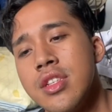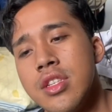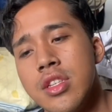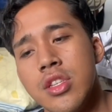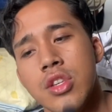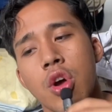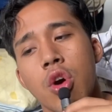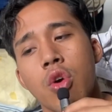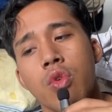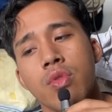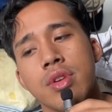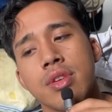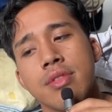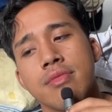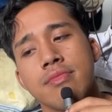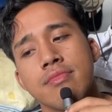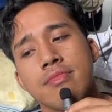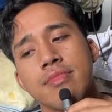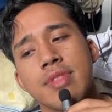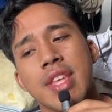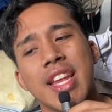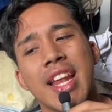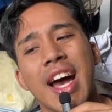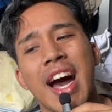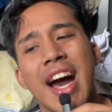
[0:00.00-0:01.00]
Note
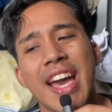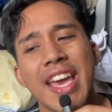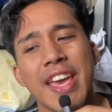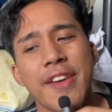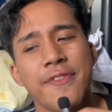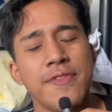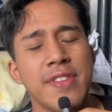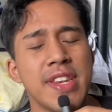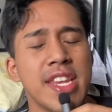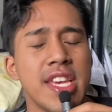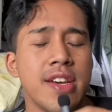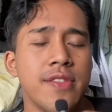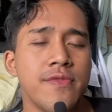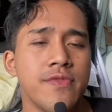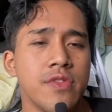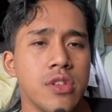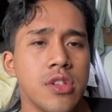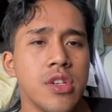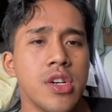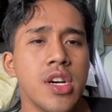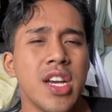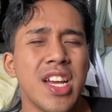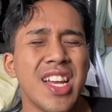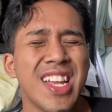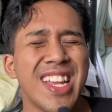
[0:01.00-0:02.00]
that I have
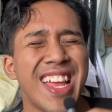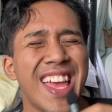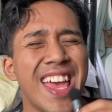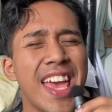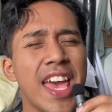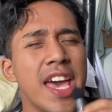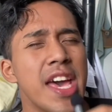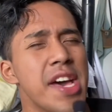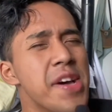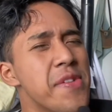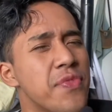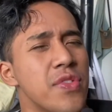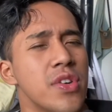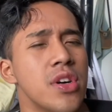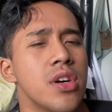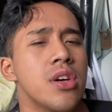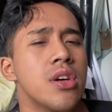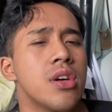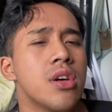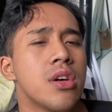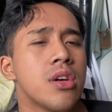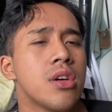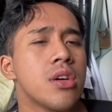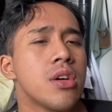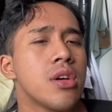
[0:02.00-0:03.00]
never, ever
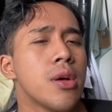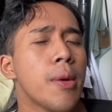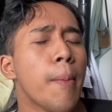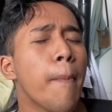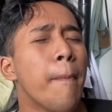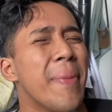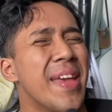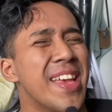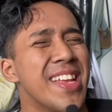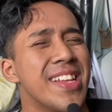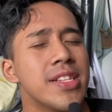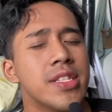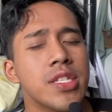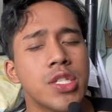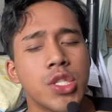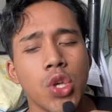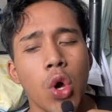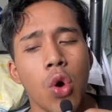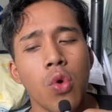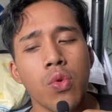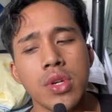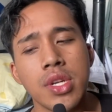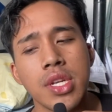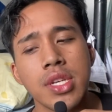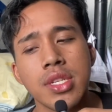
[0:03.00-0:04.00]
been
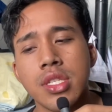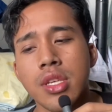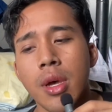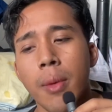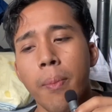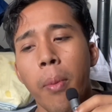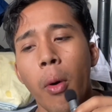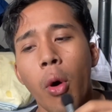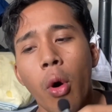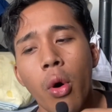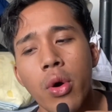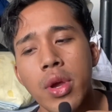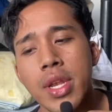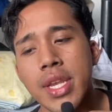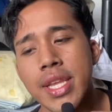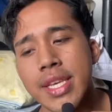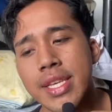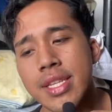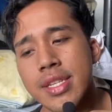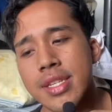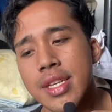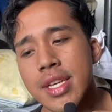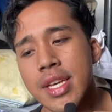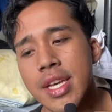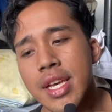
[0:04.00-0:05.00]
so
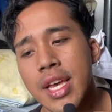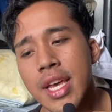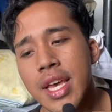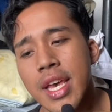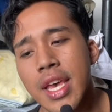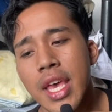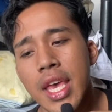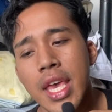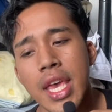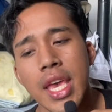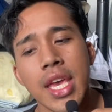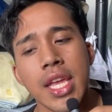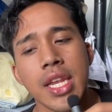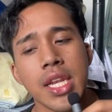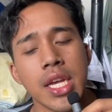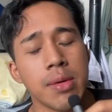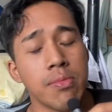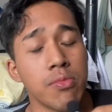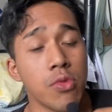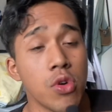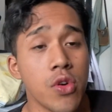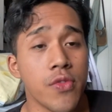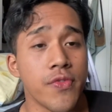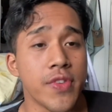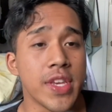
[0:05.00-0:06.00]
disappointed in a
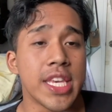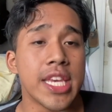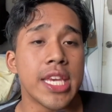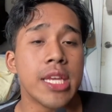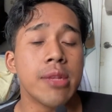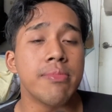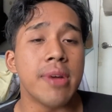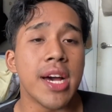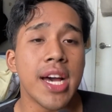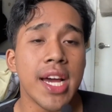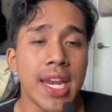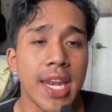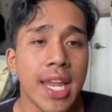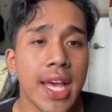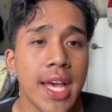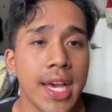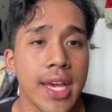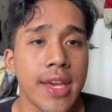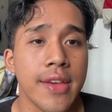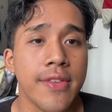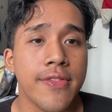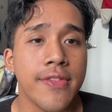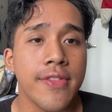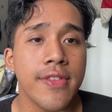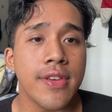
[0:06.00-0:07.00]
movie in my
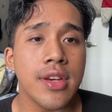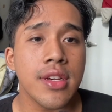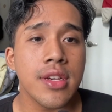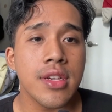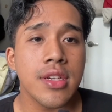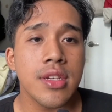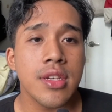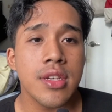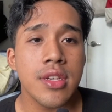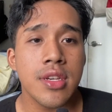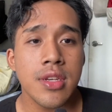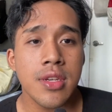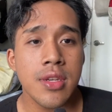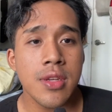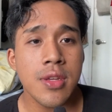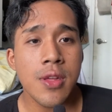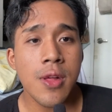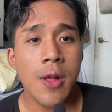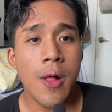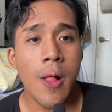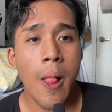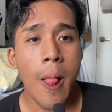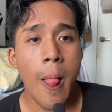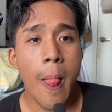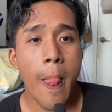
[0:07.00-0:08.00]
life.
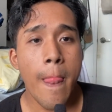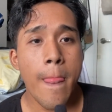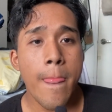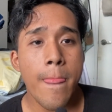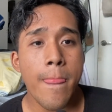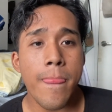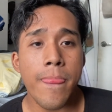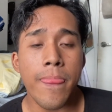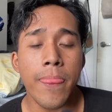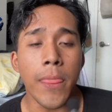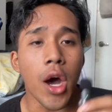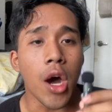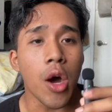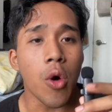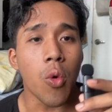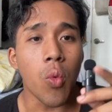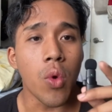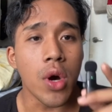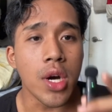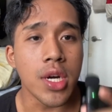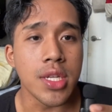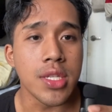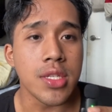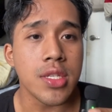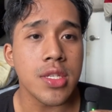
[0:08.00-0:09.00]
Not
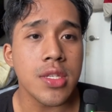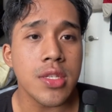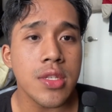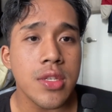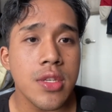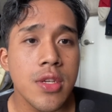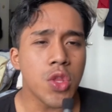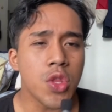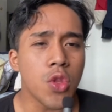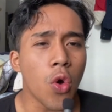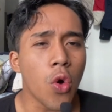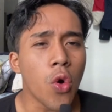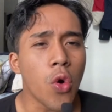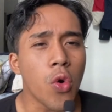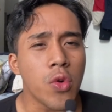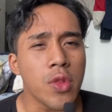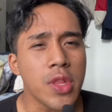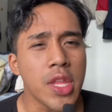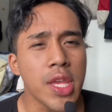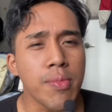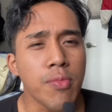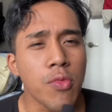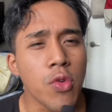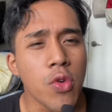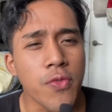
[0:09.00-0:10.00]
once. The
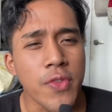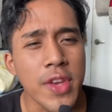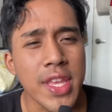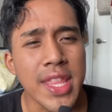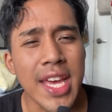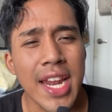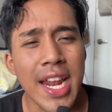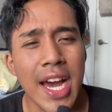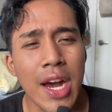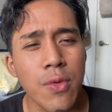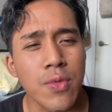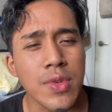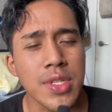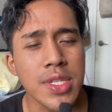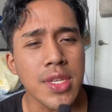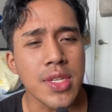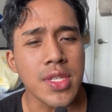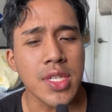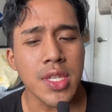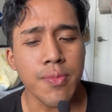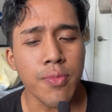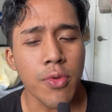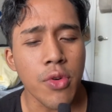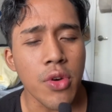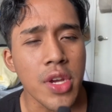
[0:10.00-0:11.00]
only movie that I was
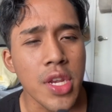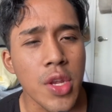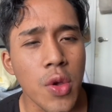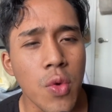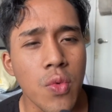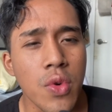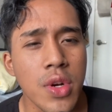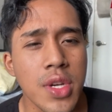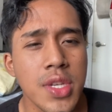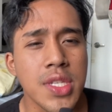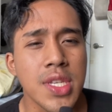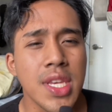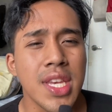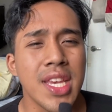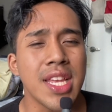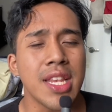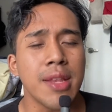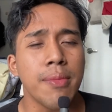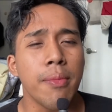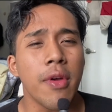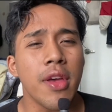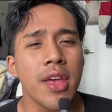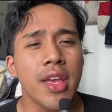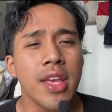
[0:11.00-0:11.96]
disappointed was in